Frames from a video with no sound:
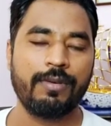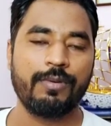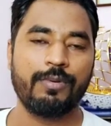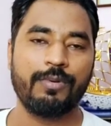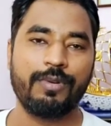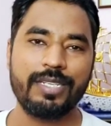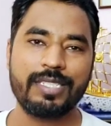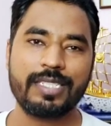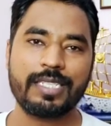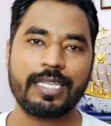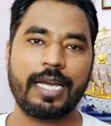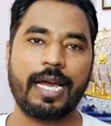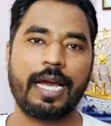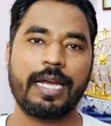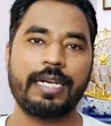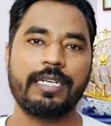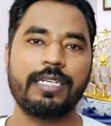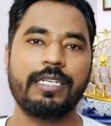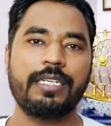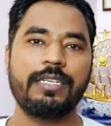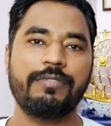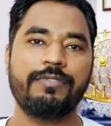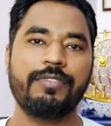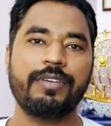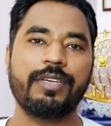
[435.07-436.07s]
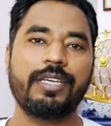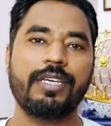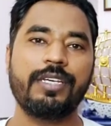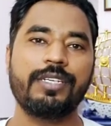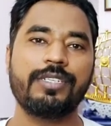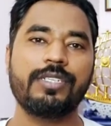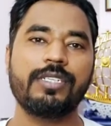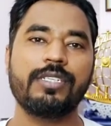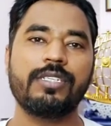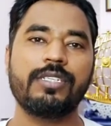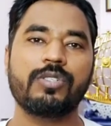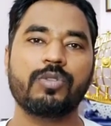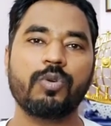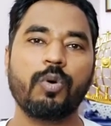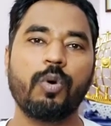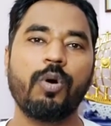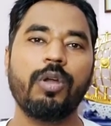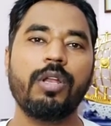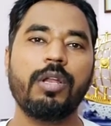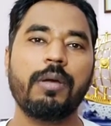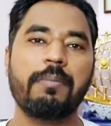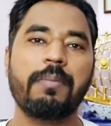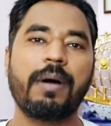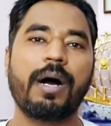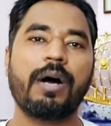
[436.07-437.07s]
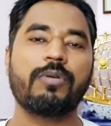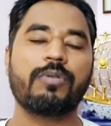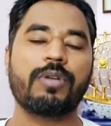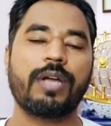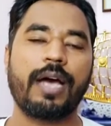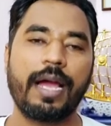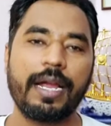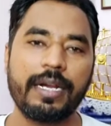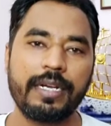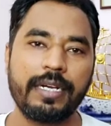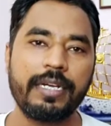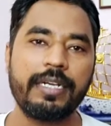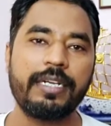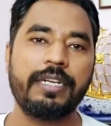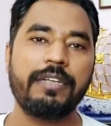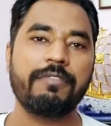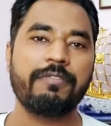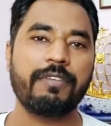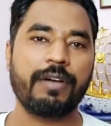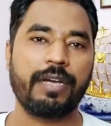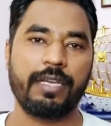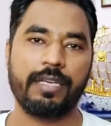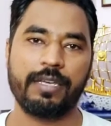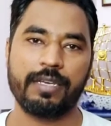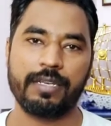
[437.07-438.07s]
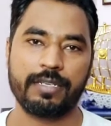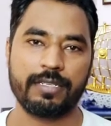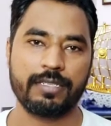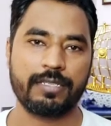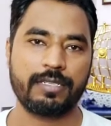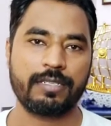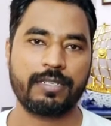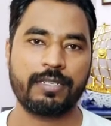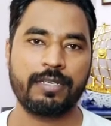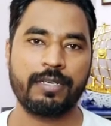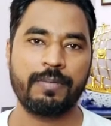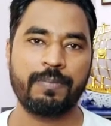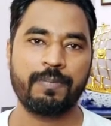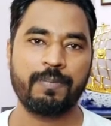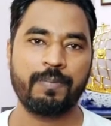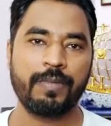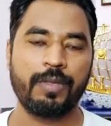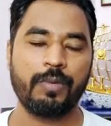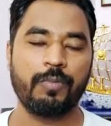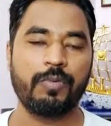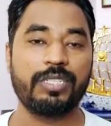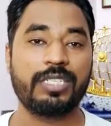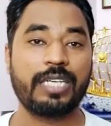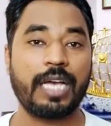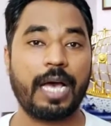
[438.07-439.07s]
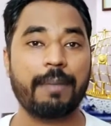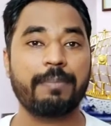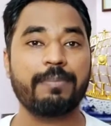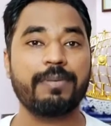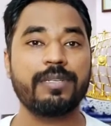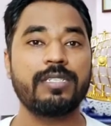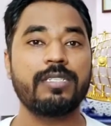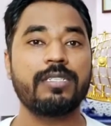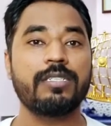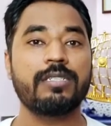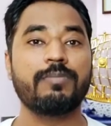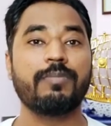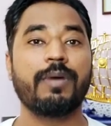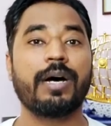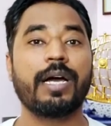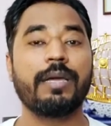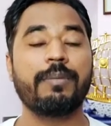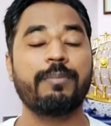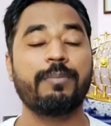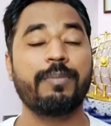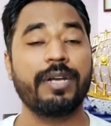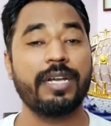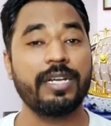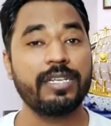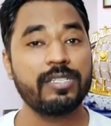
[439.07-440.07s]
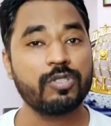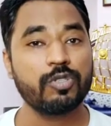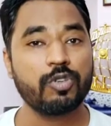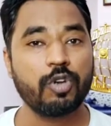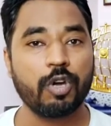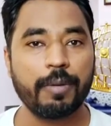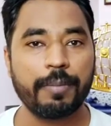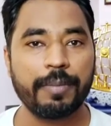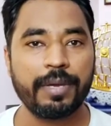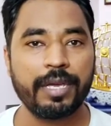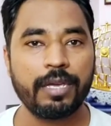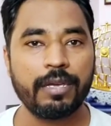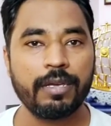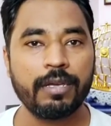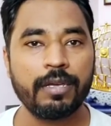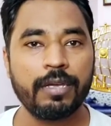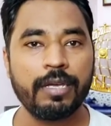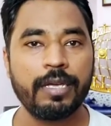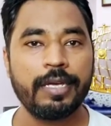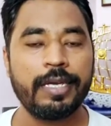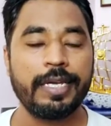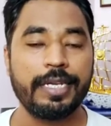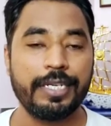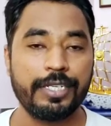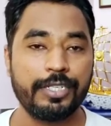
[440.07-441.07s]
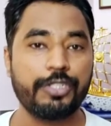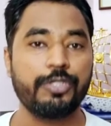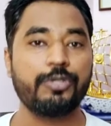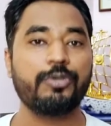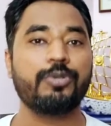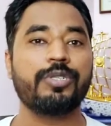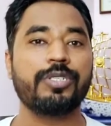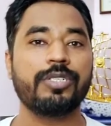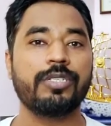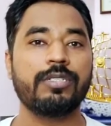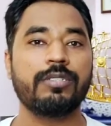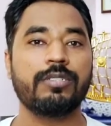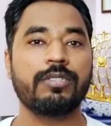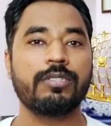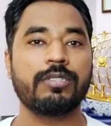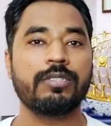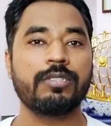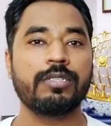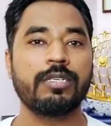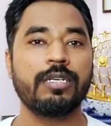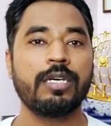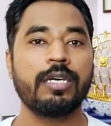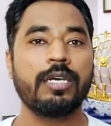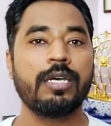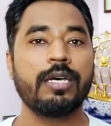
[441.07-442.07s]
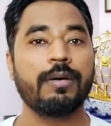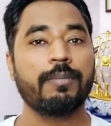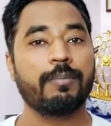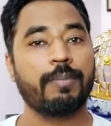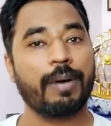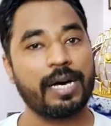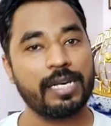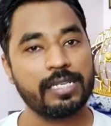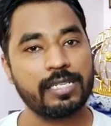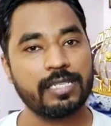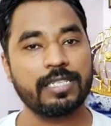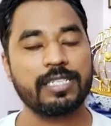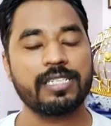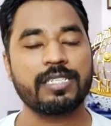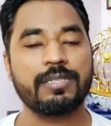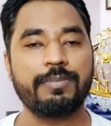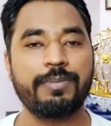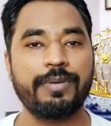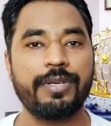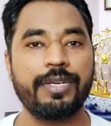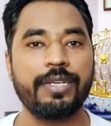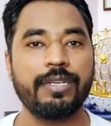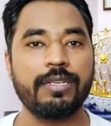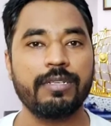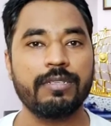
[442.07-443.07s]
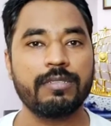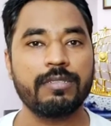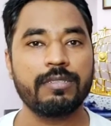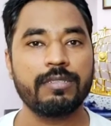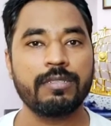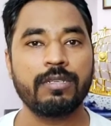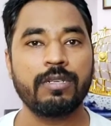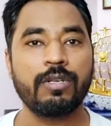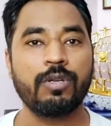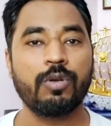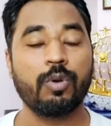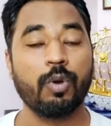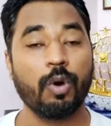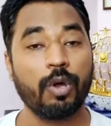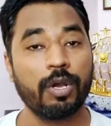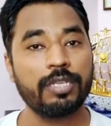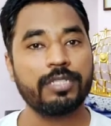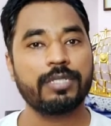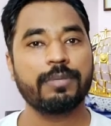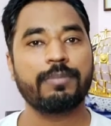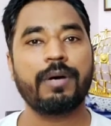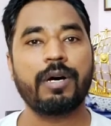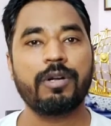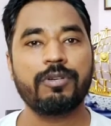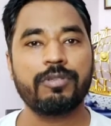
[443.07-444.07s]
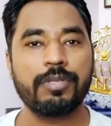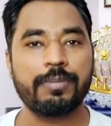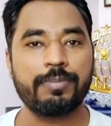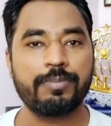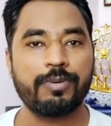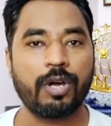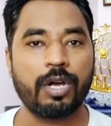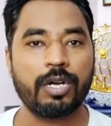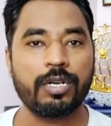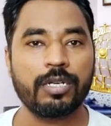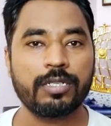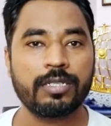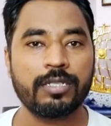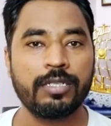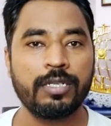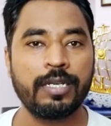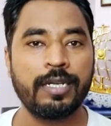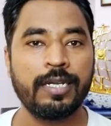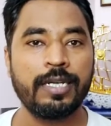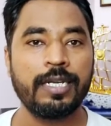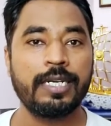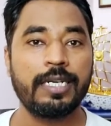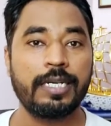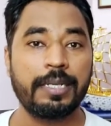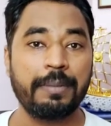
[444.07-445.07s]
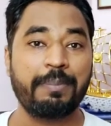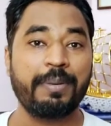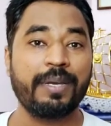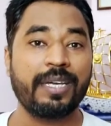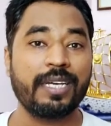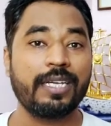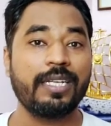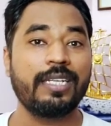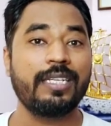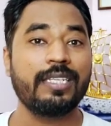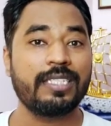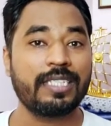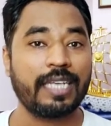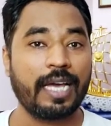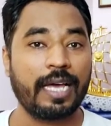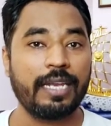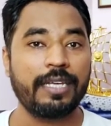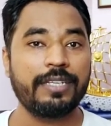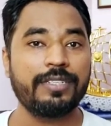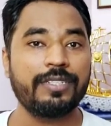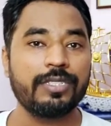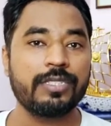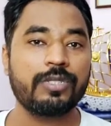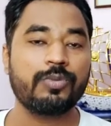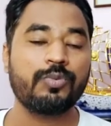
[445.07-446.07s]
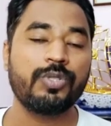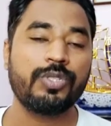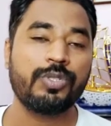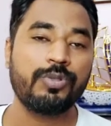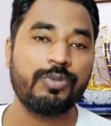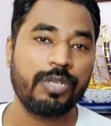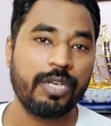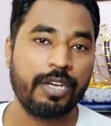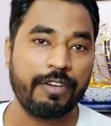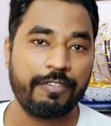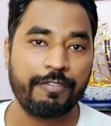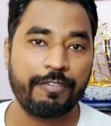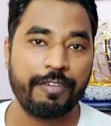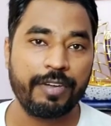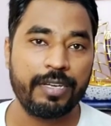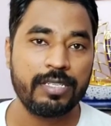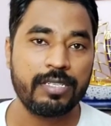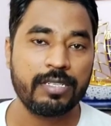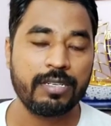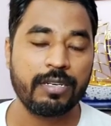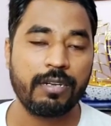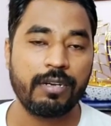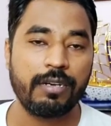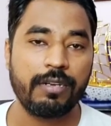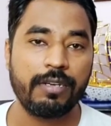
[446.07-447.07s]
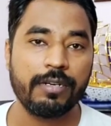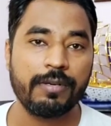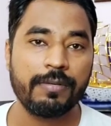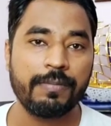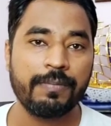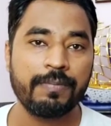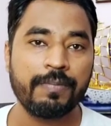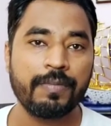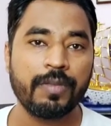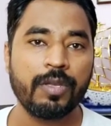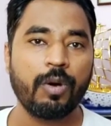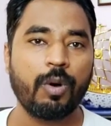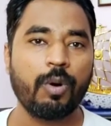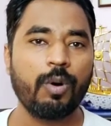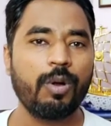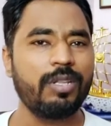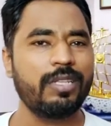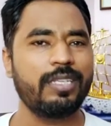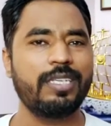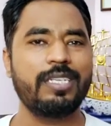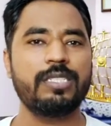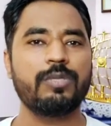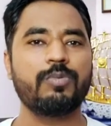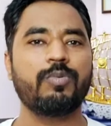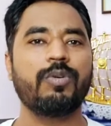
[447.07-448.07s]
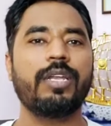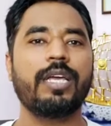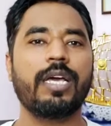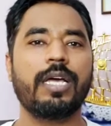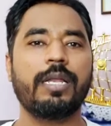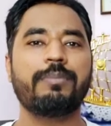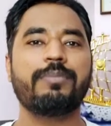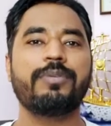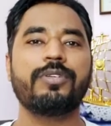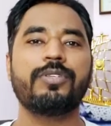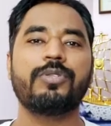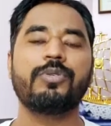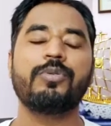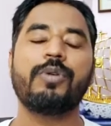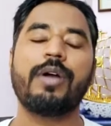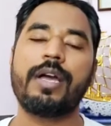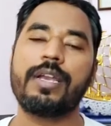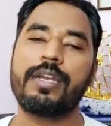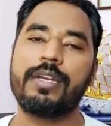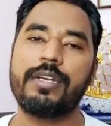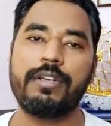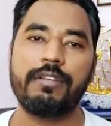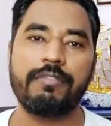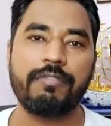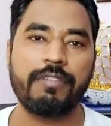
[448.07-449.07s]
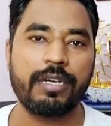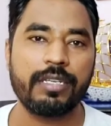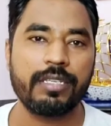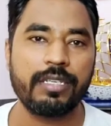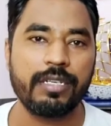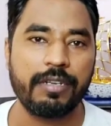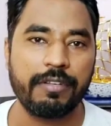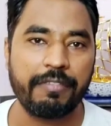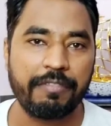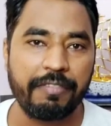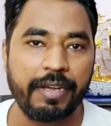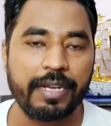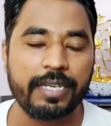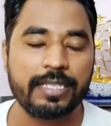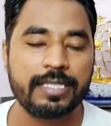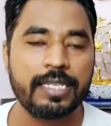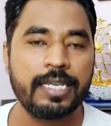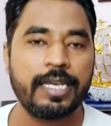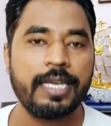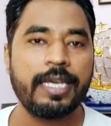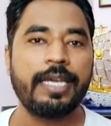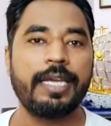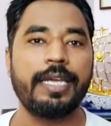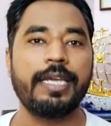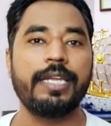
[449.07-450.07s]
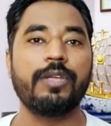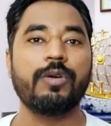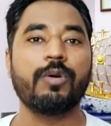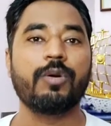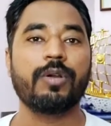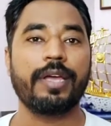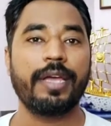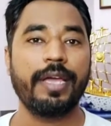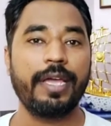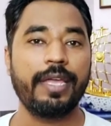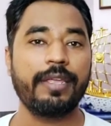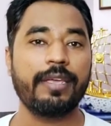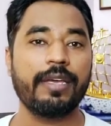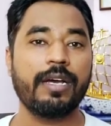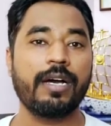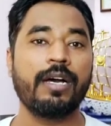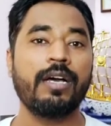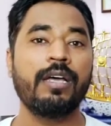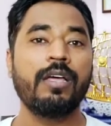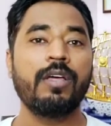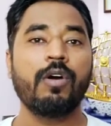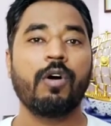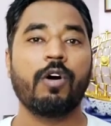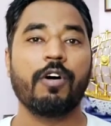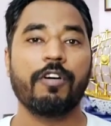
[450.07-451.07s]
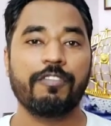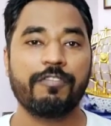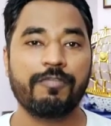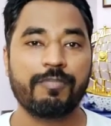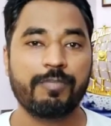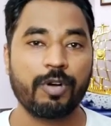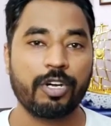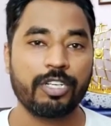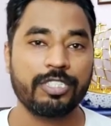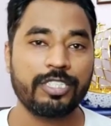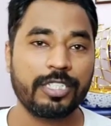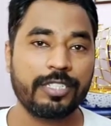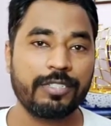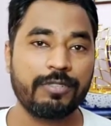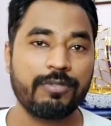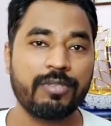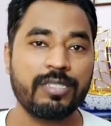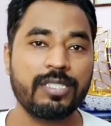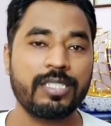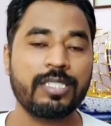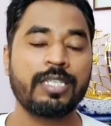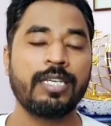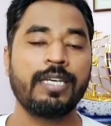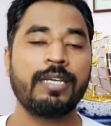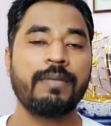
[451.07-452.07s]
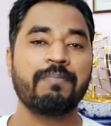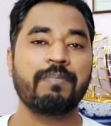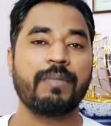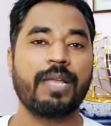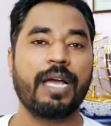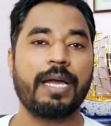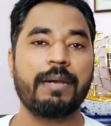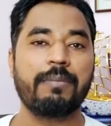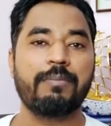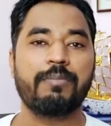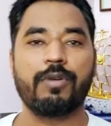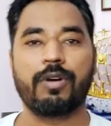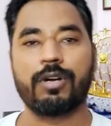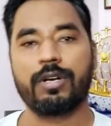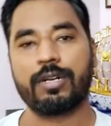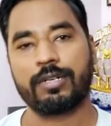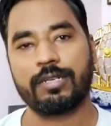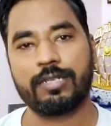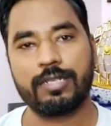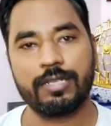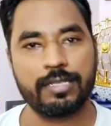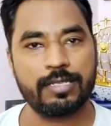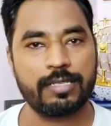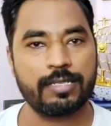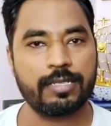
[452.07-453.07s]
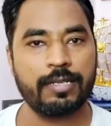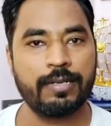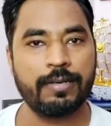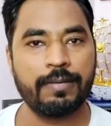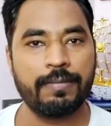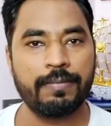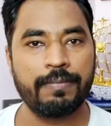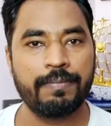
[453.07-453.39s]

Risk identification is all about identifying the risk which happens by brainstorming, intuitions, past experience, knowledge about the product, typical challenges which we have faced earlier. All these will help you to identify the defects in your area of project risk and product risk.